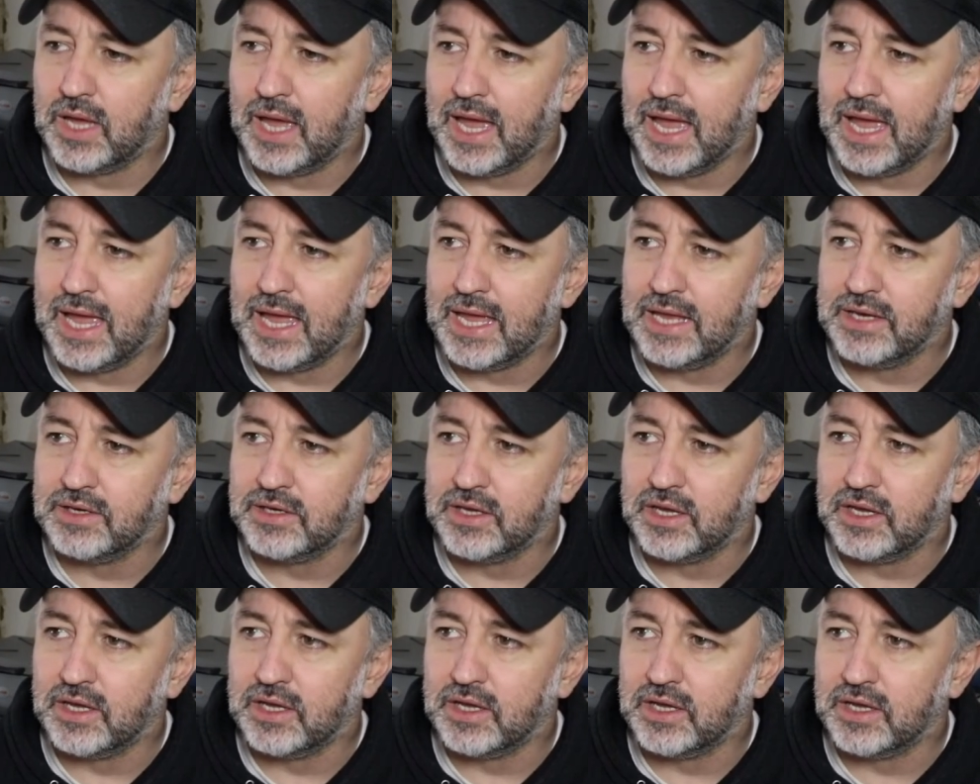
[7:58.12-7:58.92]

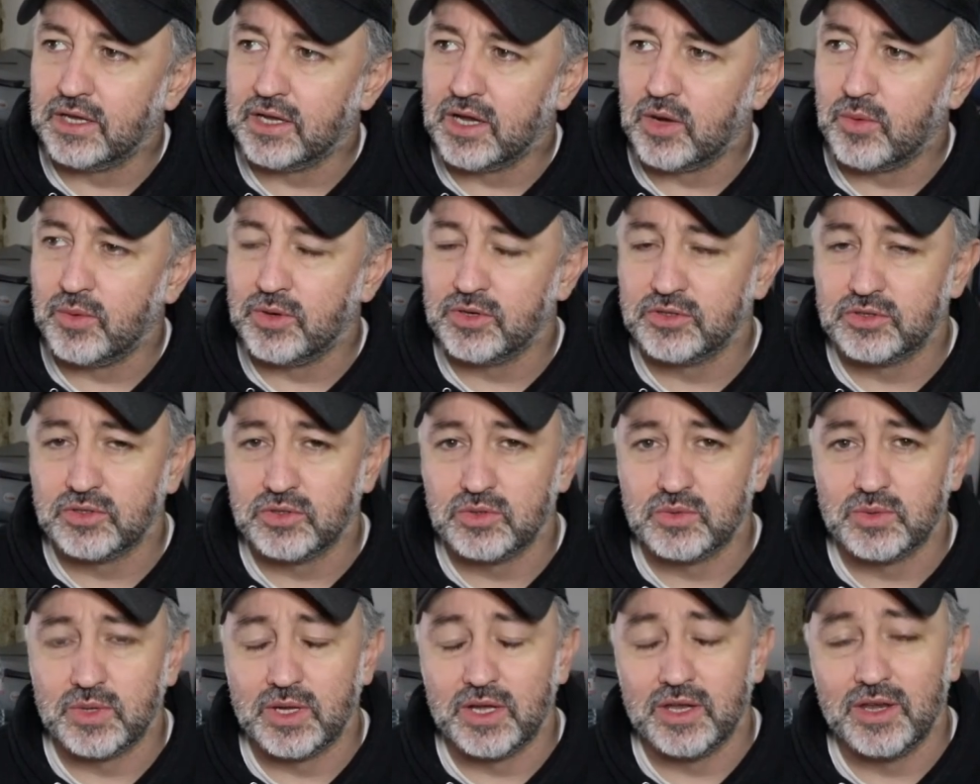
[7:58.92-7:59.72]
and uh, I want to
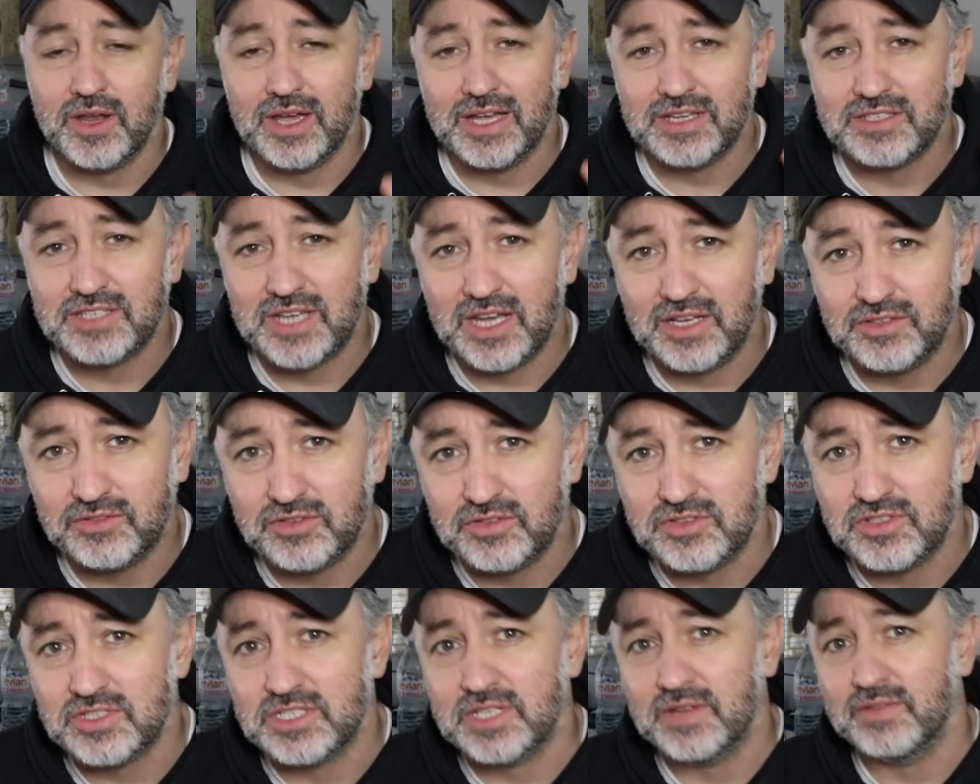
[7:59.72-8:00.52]
do a nice
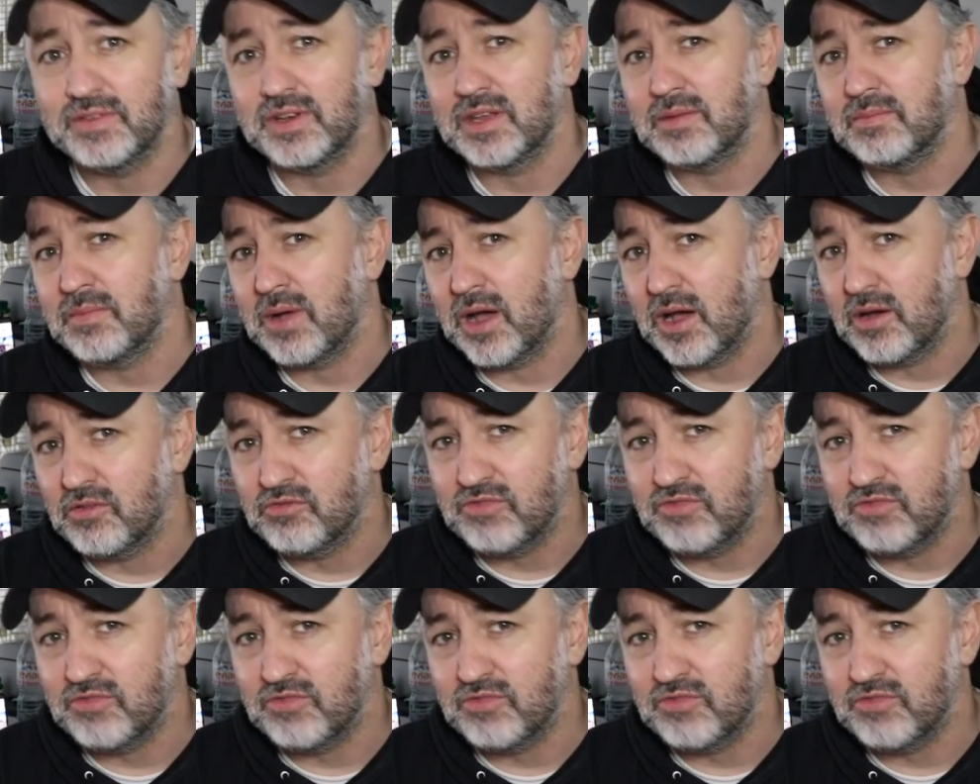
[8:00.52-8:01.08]
170 mile